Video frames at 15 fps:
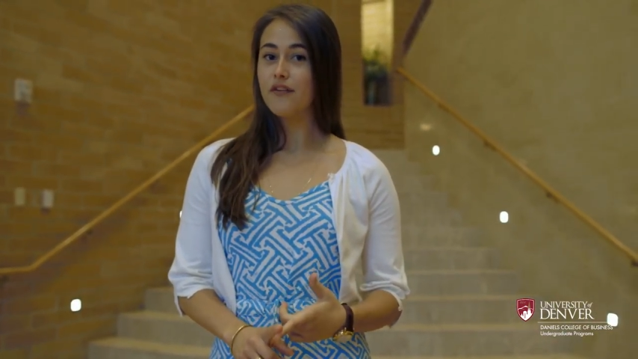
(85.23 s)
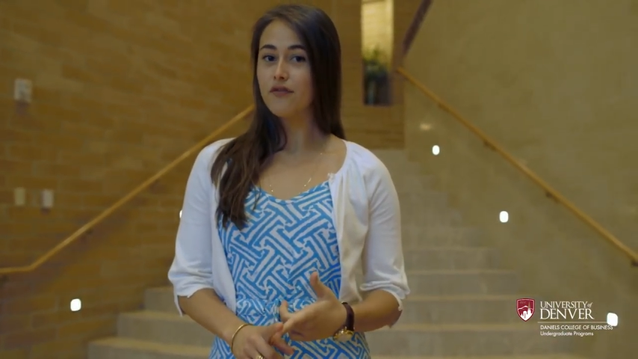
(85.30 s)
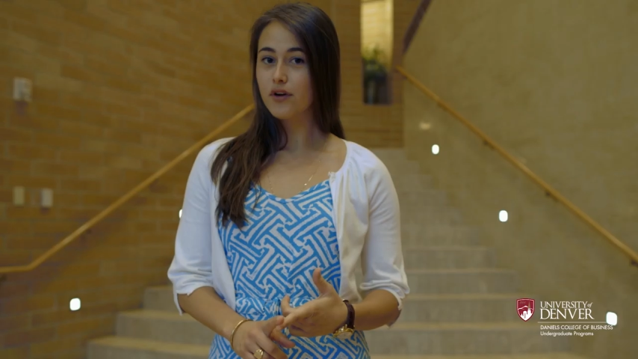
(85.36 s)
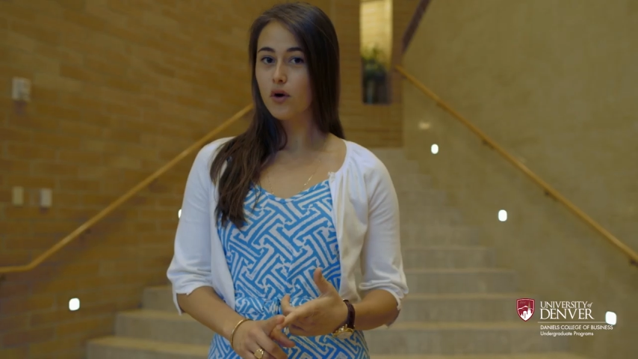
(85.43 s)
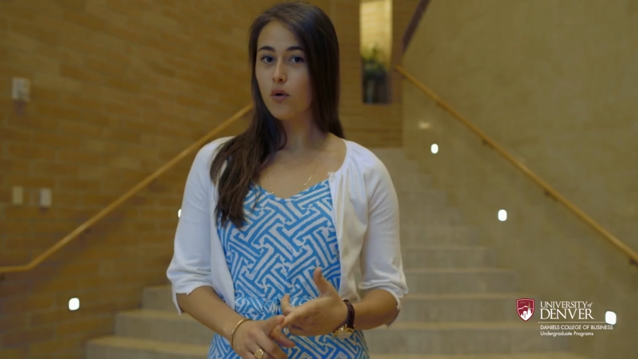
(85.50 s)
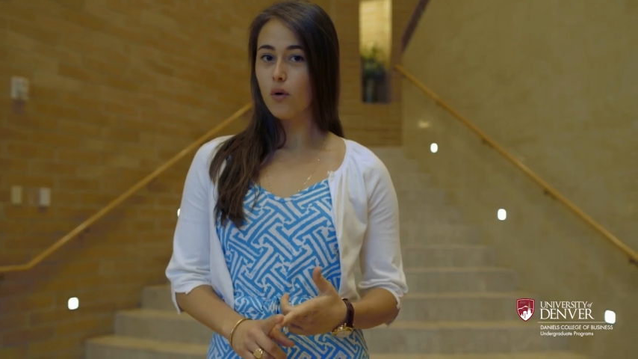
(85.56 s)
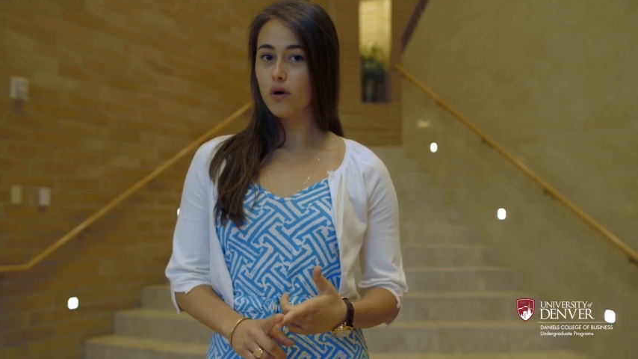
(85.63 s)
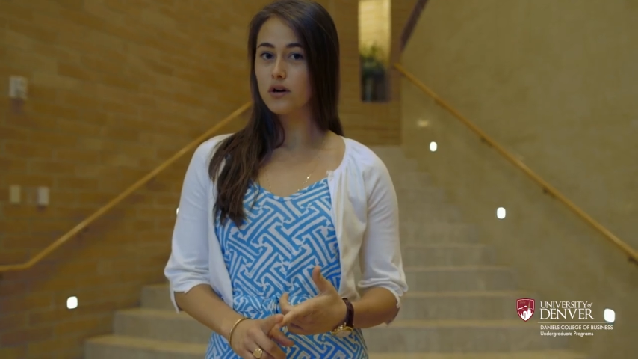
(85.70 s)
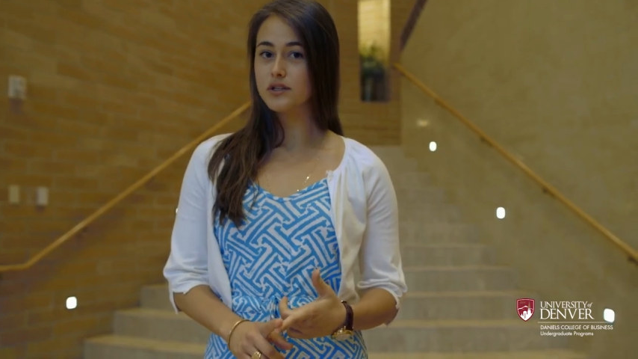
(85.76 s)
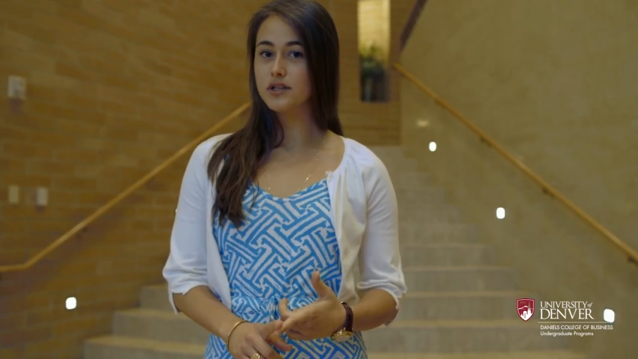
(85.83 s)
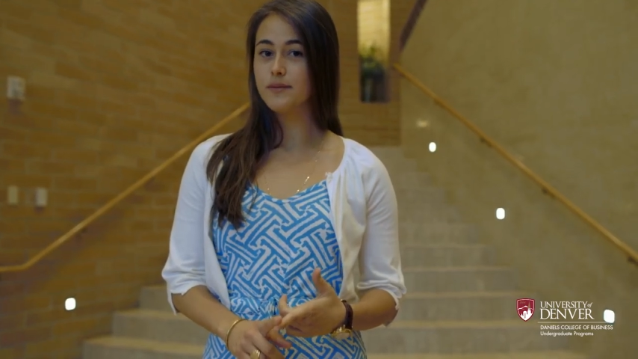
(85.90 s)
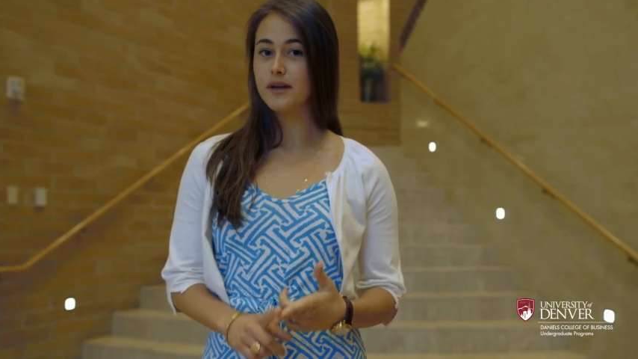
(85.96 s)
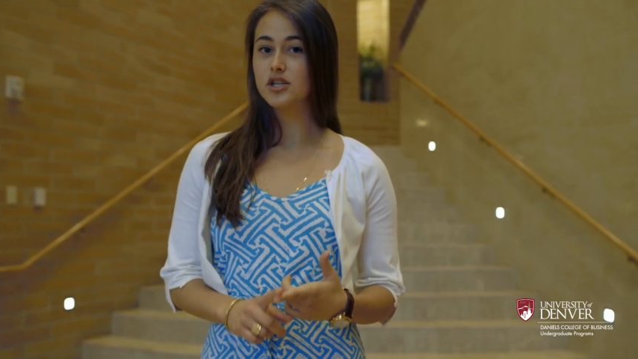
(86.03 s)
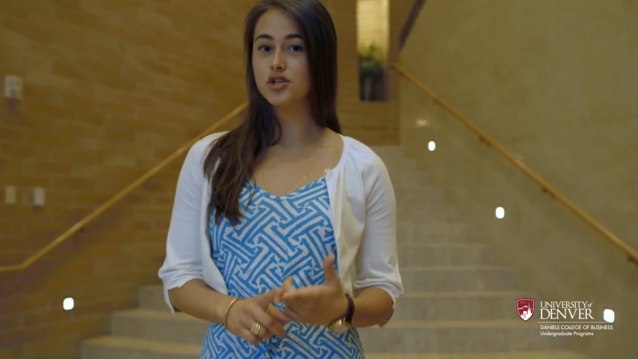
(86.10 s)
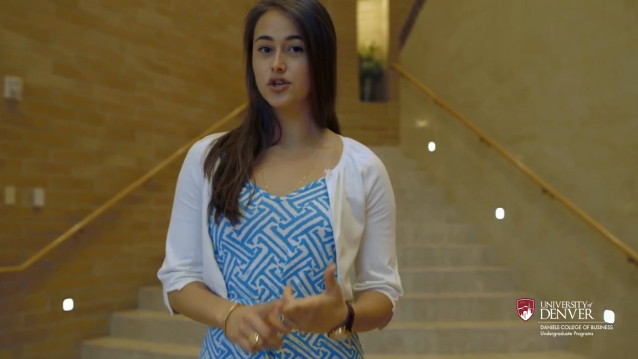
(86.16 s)
every quarter
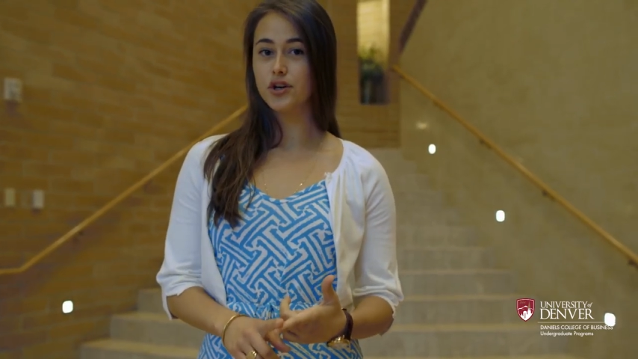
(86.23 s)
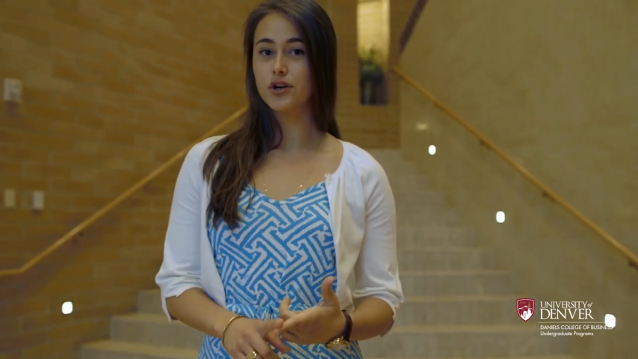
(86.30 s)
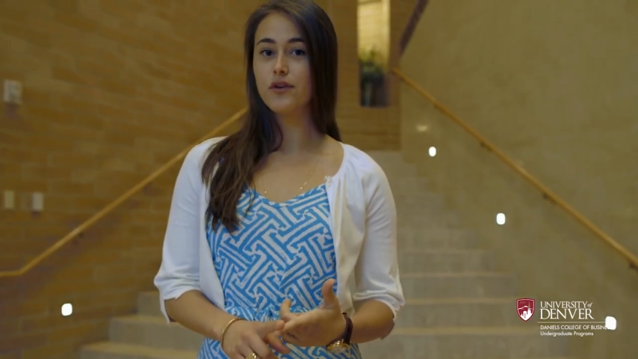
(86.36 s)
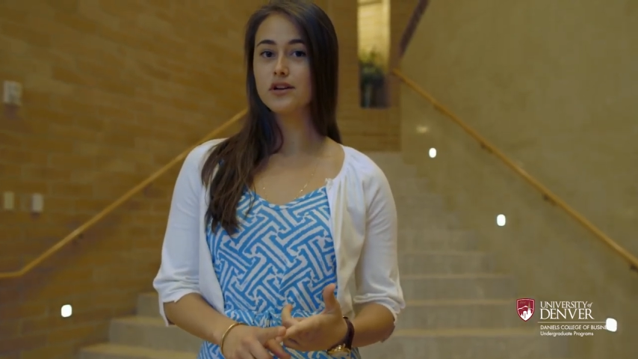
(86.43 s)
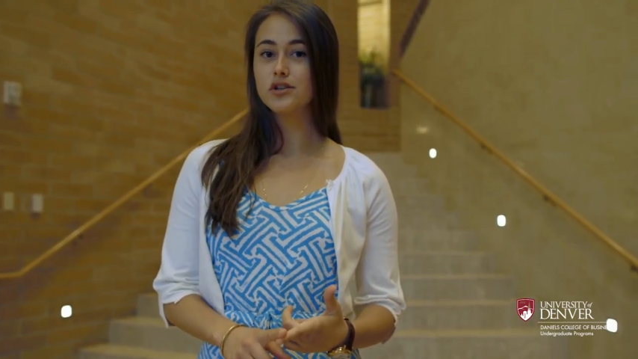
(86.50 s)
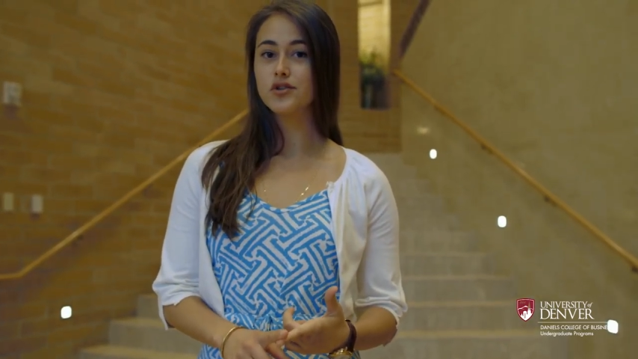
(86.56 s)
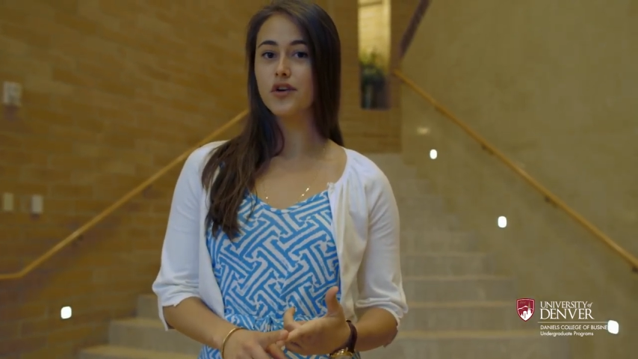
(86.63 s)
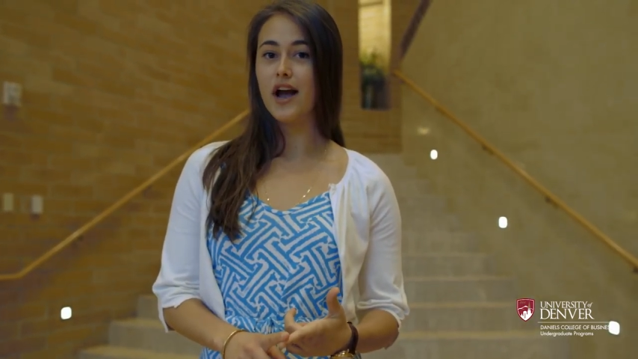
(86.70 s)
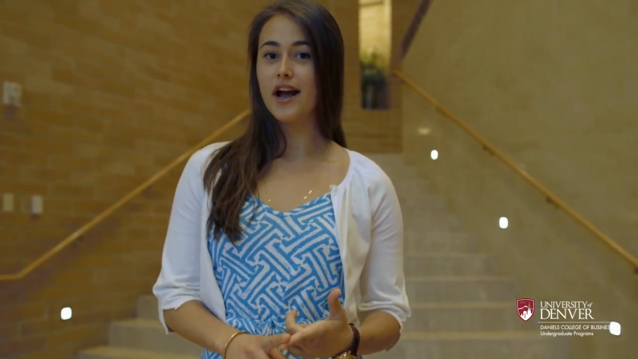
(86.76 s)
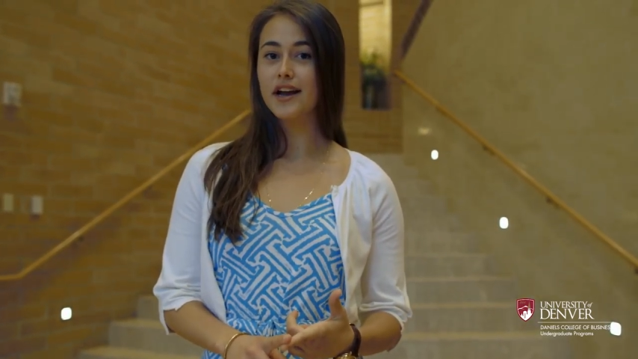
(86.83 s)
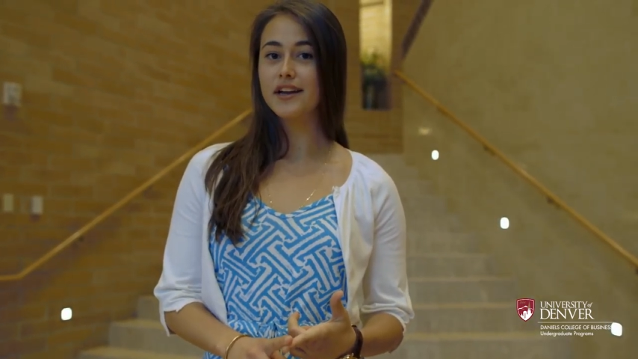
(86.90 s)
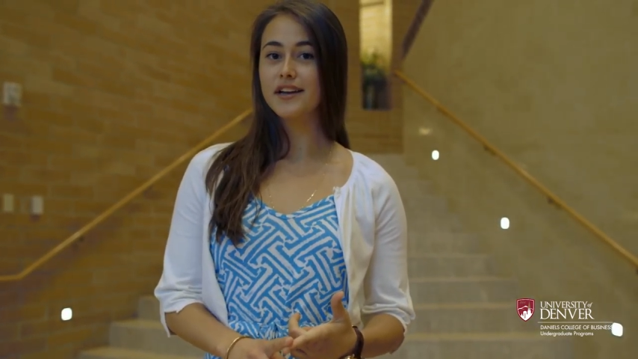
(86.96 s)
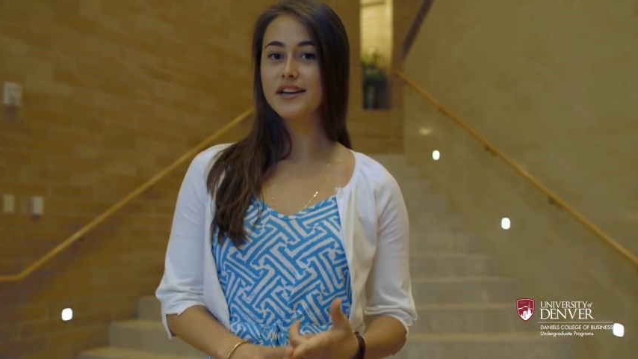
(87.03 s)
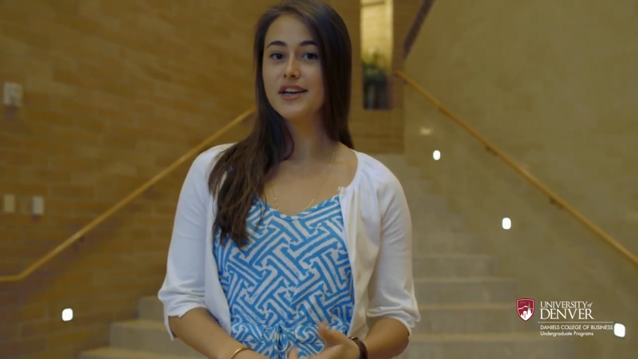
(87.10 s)
to make sure you're on track.